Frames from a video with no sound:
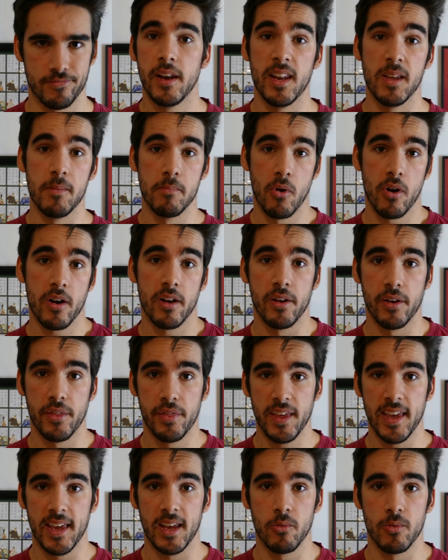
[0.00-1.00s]
The important
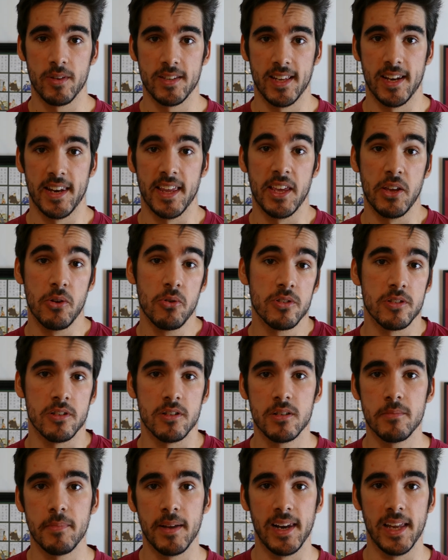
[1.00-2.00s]
thing was that the
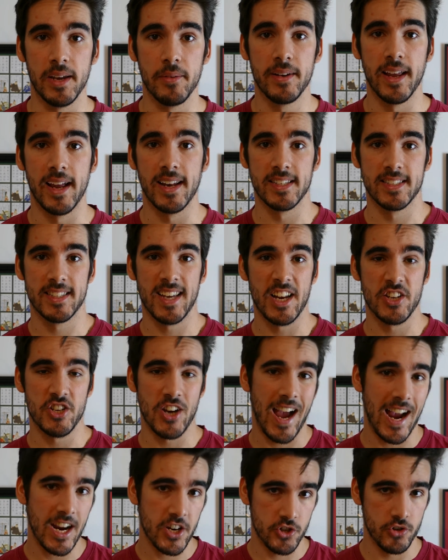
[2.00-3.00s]
user believed that such
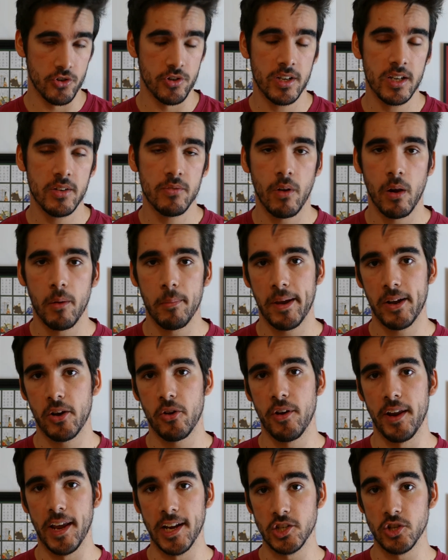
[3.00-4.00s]
action involved a
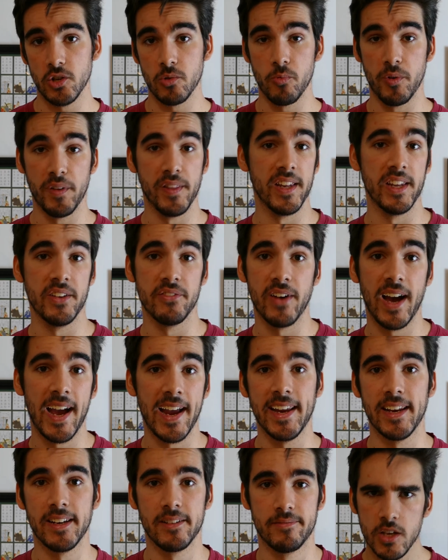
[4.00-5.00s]
connection with the
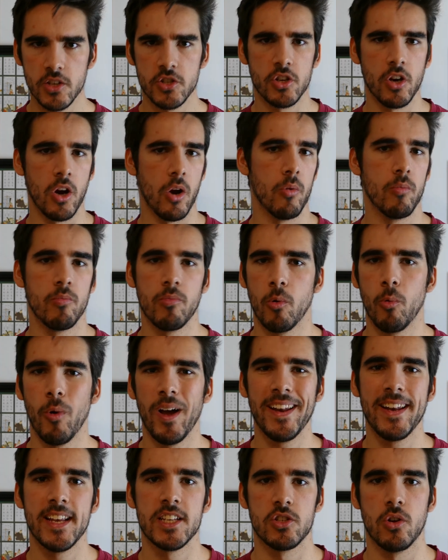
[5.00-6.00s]
divine. So,
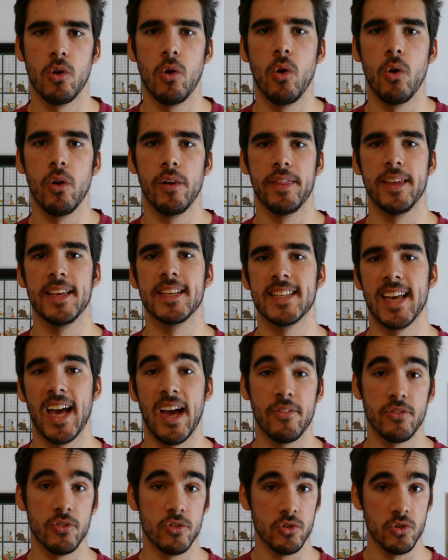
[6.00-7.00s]
what does all this
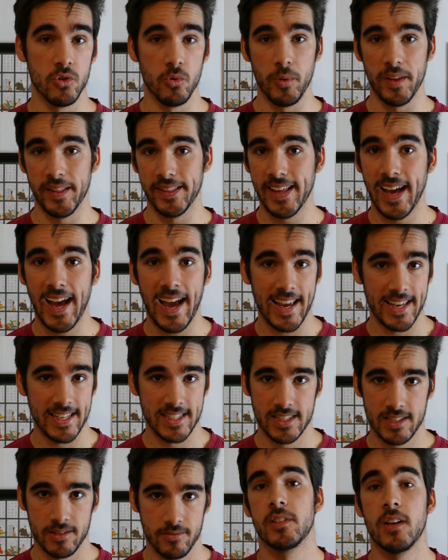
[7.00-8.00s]
have to do with
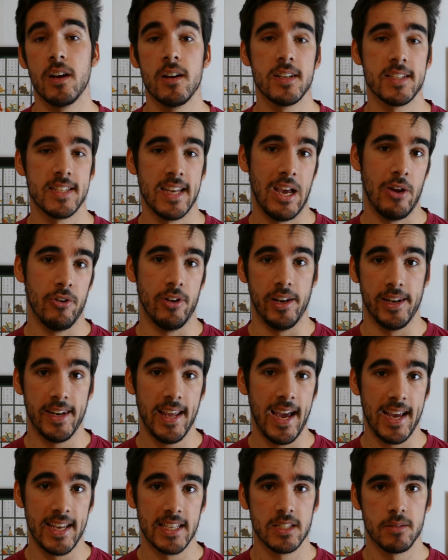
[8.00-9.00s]
dice? Turns out that
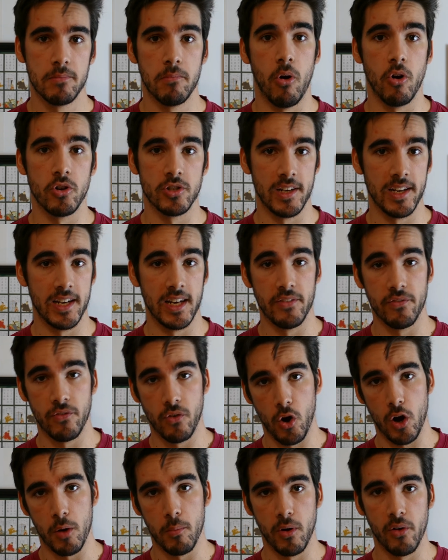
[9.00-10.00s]
dice, mostly in the
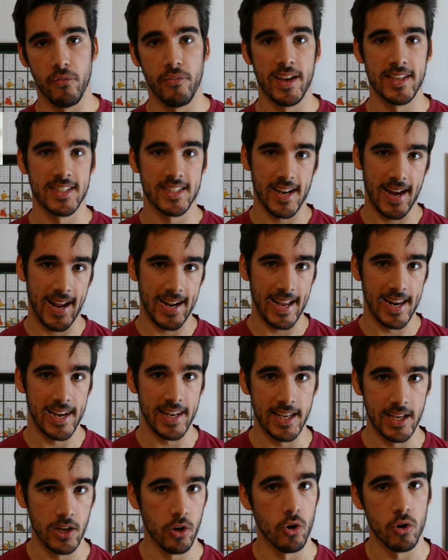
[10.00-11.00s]
form of
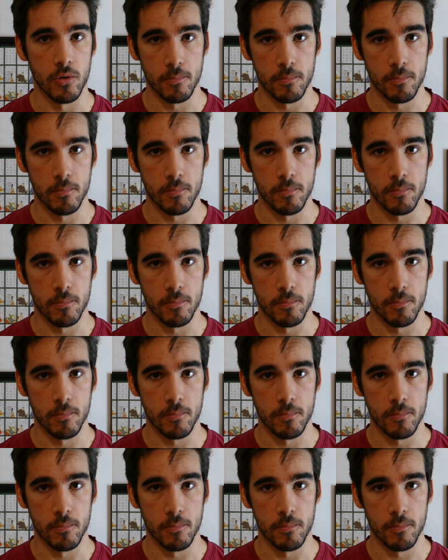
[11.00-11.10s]
astragali or